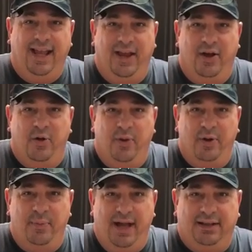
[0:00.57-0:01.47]
Y'all,
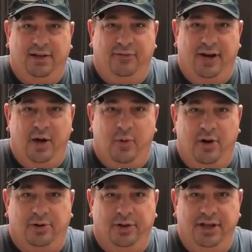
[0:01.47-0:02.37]
welcome back to the Fire and
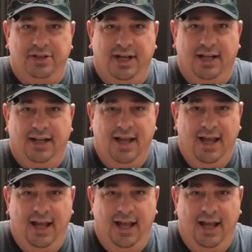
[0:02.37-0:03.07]
Water Cooking Channel.